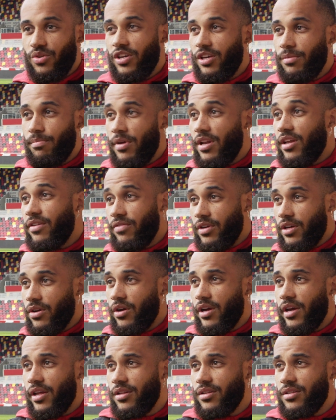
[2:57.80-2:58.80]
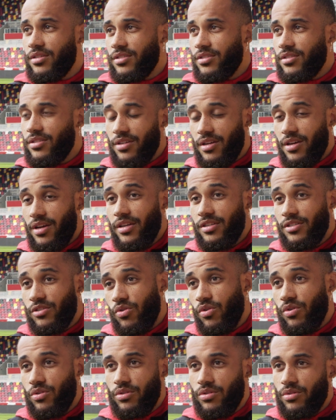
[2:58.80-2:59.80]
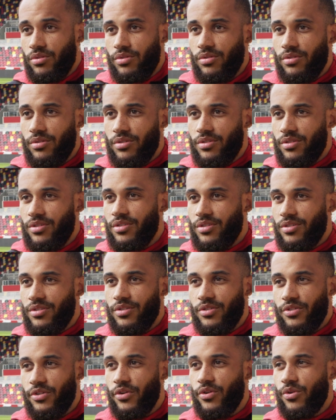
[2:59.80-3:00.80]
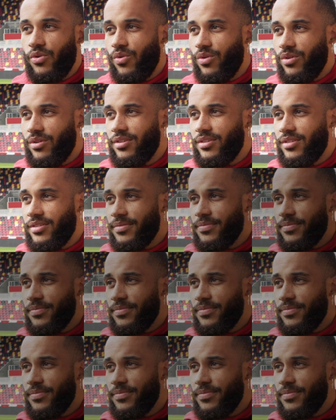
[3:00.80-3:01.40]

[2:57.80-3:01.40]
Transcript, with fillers: keep believing again and scored the third goal.